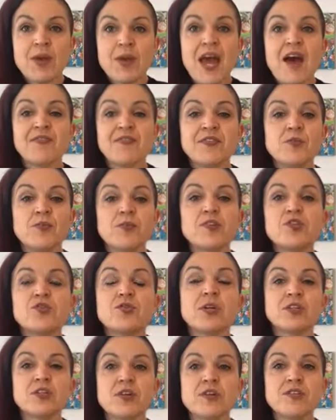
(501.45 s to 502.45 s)
We have to
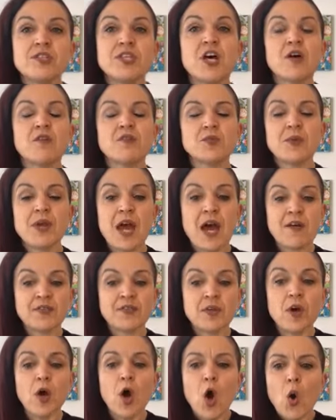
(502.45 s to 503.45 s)
restrict ourselves. We have
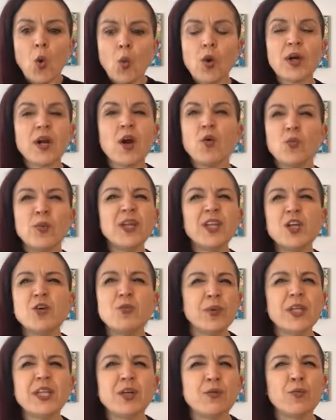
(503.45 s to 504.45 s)
to work out really,
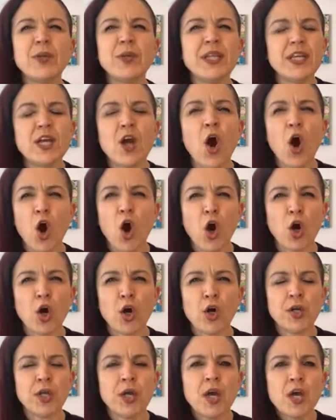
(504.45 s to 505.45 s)
really, really
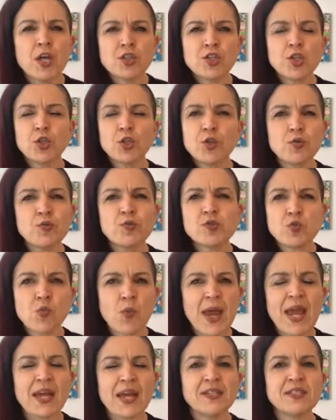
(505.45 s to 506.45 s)
hard to lose
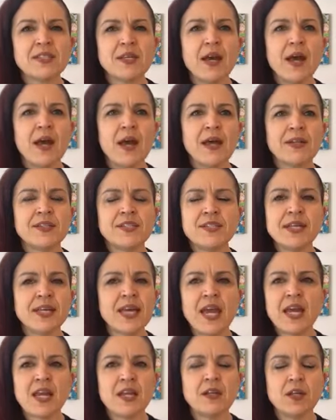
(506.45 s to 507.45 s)
weight and to
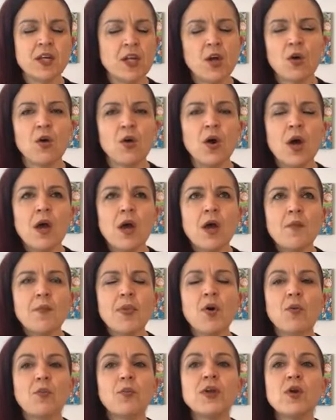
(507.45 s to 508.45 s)
gain,
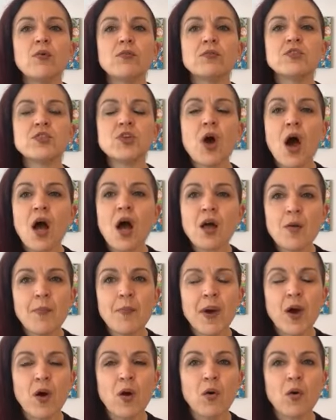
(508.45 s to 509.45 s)
but we don't talk
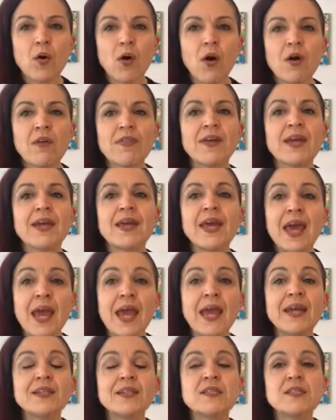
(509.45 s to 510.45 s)
about are the
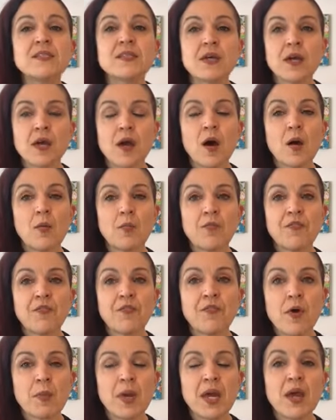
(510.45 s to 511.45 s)
gains that come
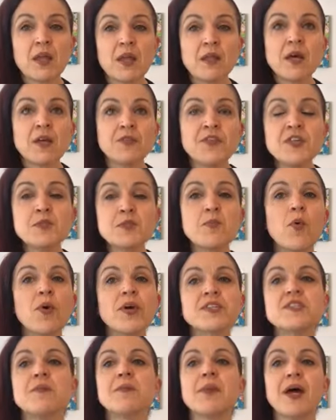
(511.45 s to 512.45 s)
from it. And at this
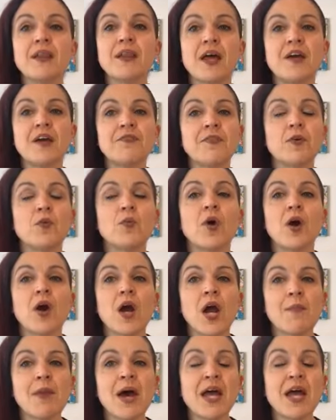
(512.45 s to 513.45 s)
point in my life and where
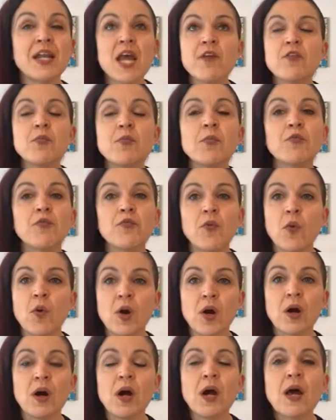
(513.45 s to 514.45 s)
I'm at, never
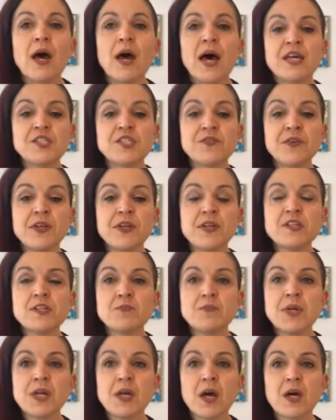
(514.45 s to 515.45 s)
before has fitness
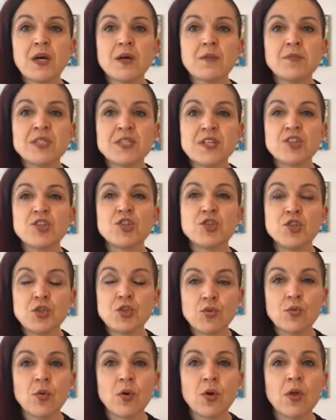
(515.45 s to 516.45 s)
become such a
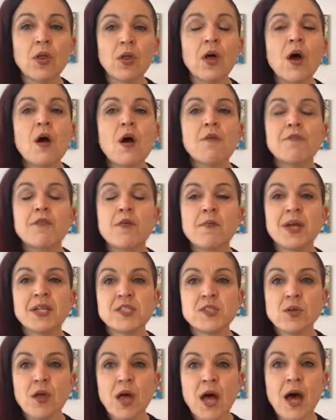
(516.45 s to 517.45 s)
tool for
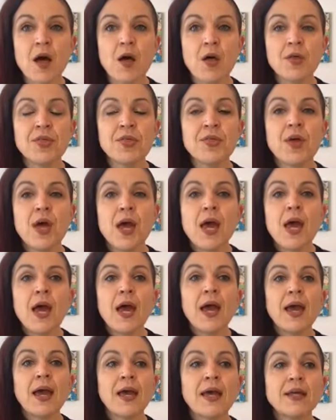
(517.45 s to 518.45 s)
mental health.
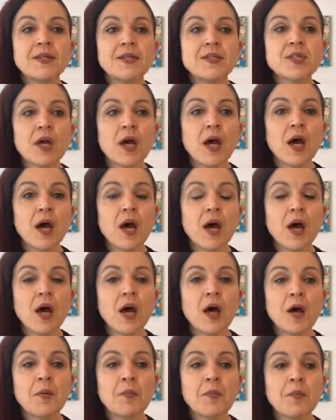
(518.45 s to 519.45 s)
And,
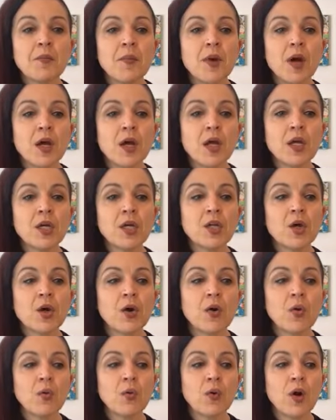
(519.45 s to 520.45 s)

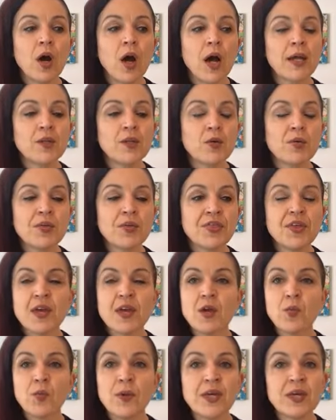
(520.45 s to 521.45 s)
I don't
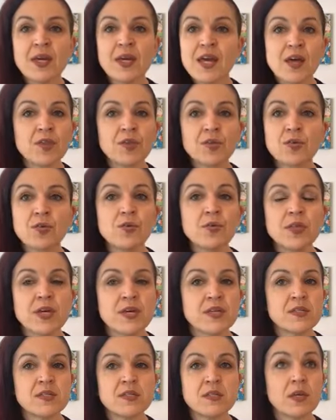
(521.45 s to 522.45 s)
think we can get through
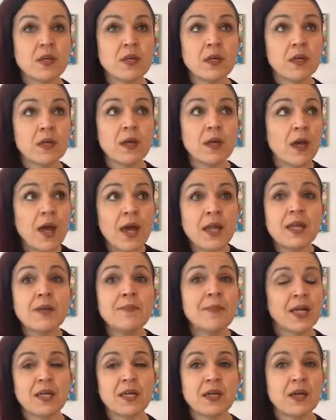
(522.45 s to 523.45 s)
this.
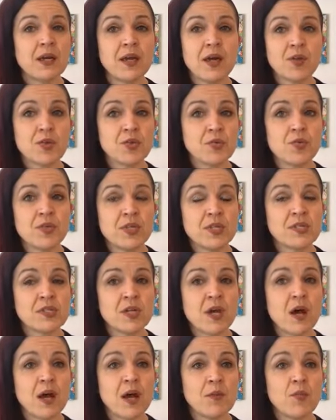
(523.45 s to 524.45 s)
Anybody can get through this
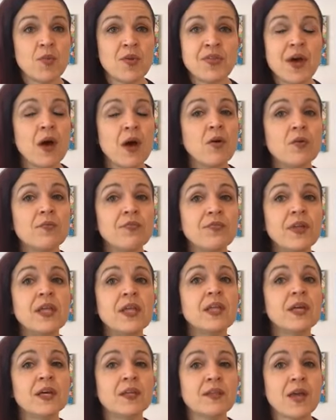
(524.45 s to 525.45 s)
time without
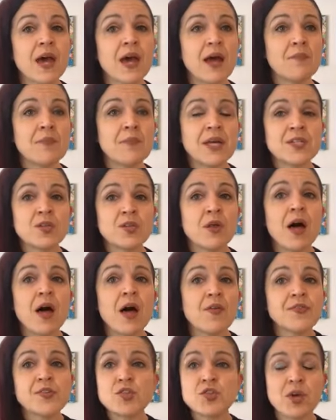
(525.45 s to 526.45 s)
feeling that mental
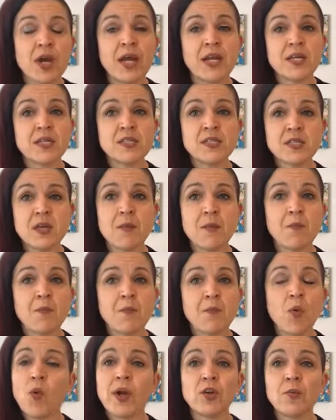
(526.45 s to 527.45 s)
health strain at
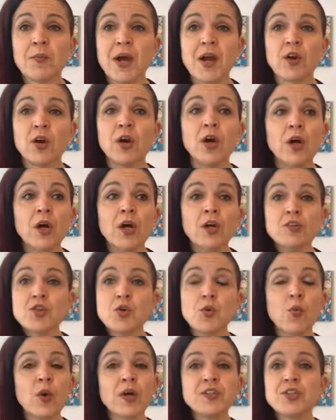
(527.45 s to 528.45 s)
some point, no matter
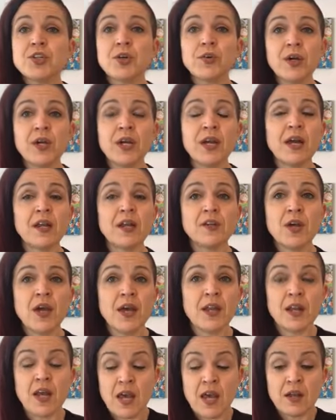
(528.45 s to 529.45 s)
to what degree
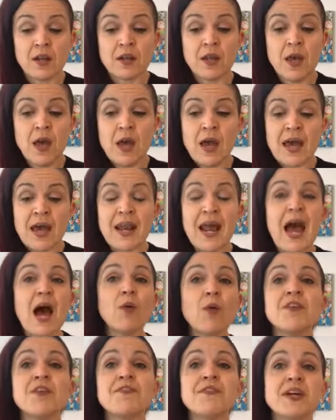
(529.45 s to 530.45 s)
and
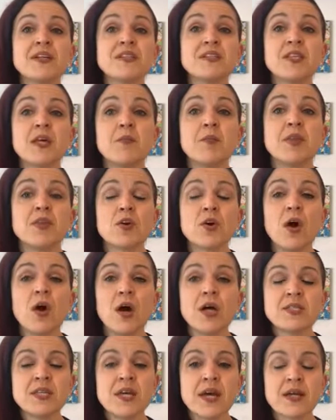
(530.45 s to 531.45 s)
how it affects them in their
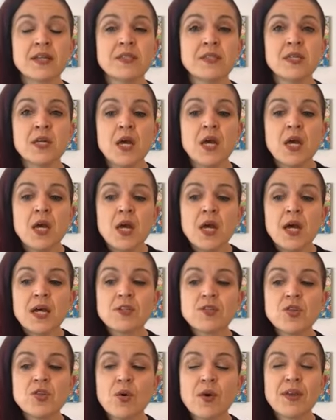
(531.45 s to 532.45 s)
context.
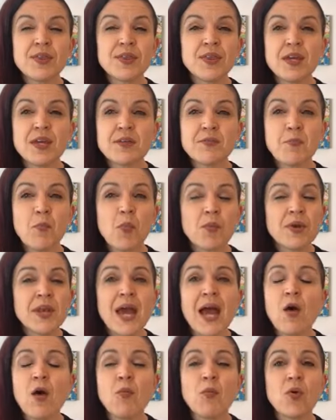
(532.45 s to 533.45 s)
And so I think
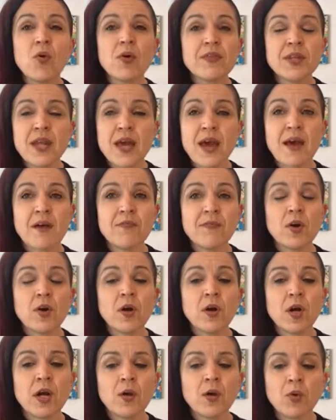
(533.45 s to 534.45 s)
now more than
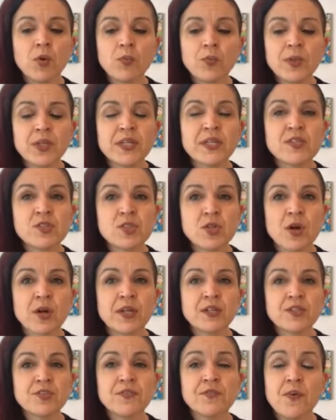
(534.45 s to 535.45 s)
ever, we're really
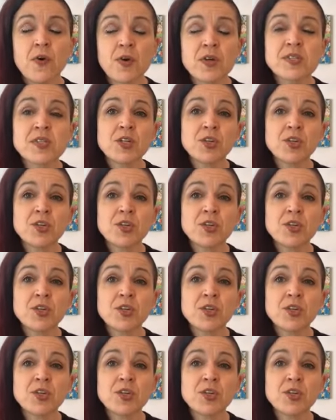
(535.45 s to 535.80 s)
starting to focus.